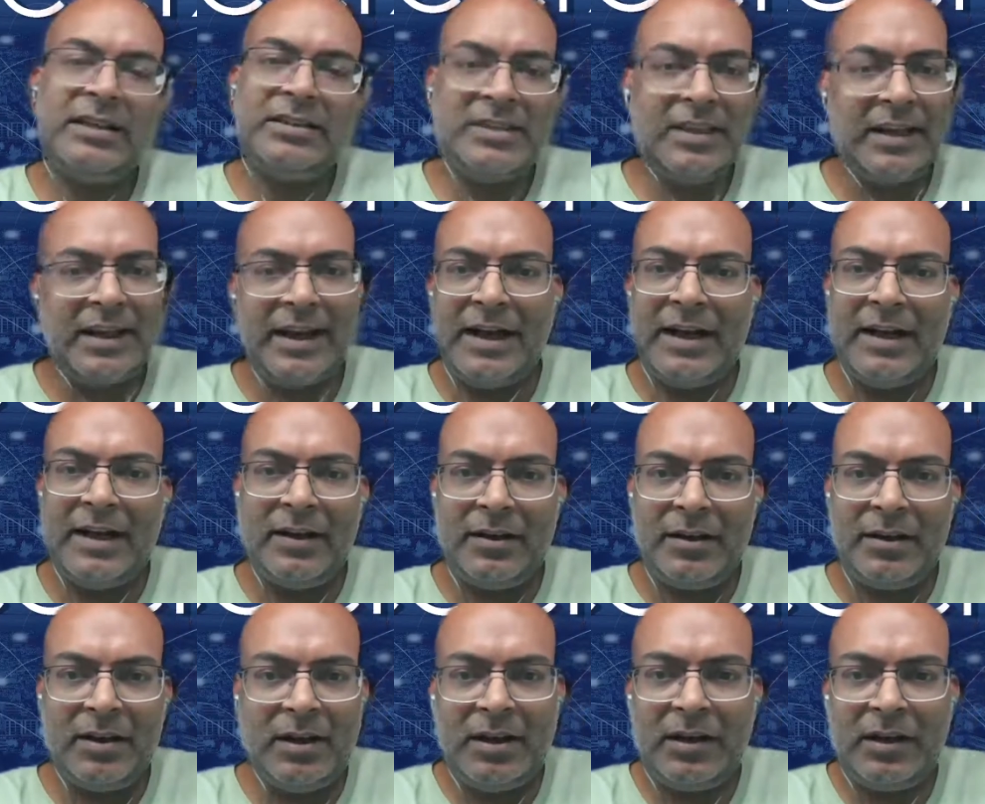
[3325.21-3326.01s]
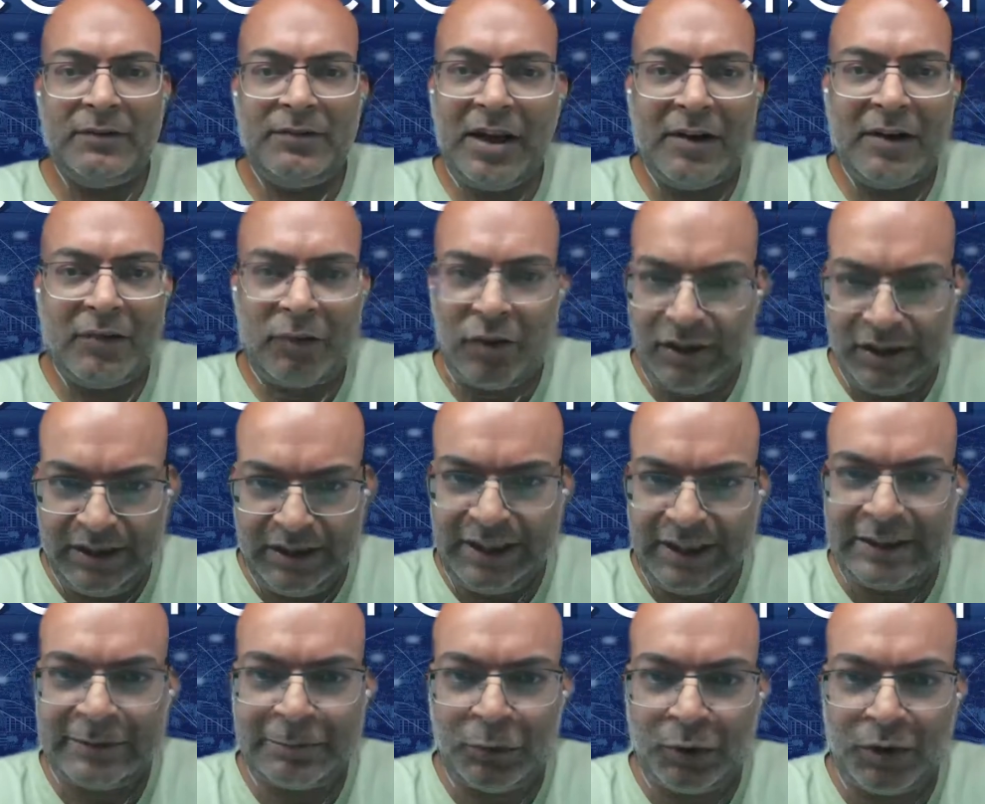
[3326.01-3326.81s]
And second, we have
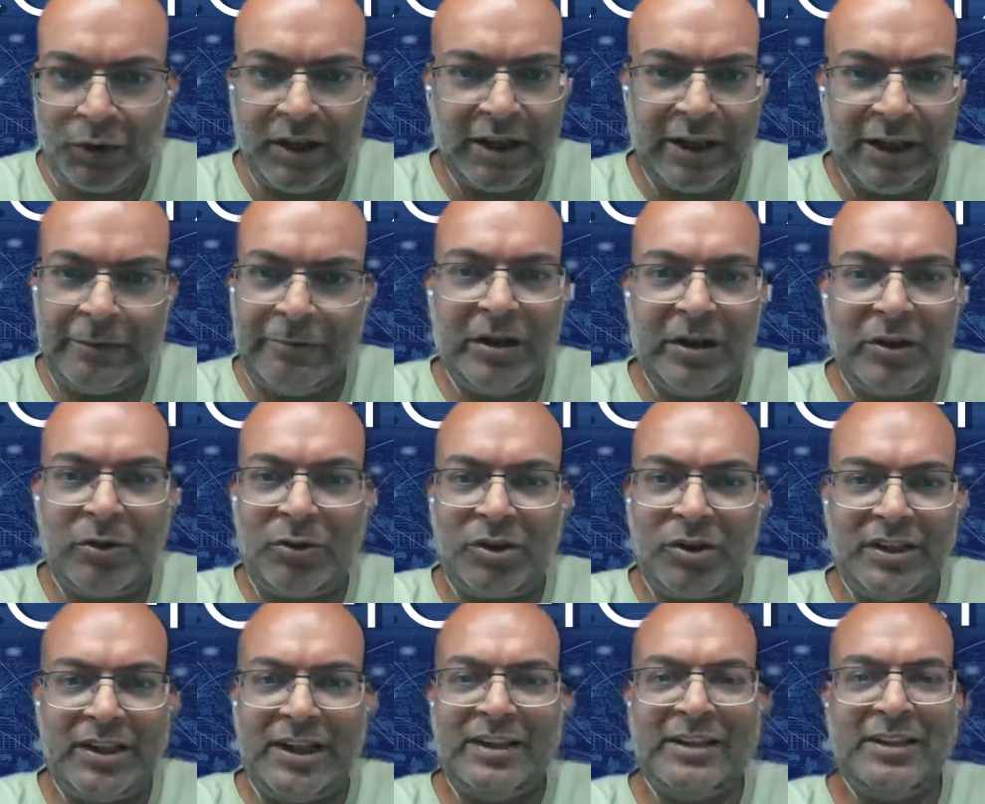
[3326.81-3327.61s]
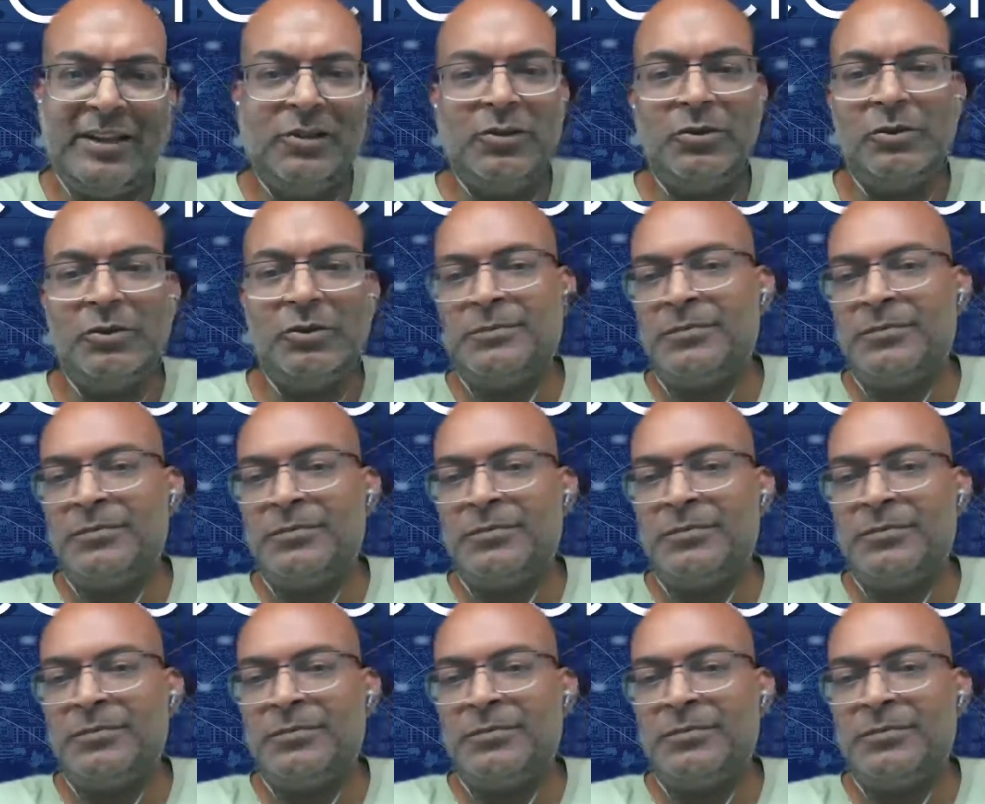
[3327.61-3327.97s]
already spoken about that,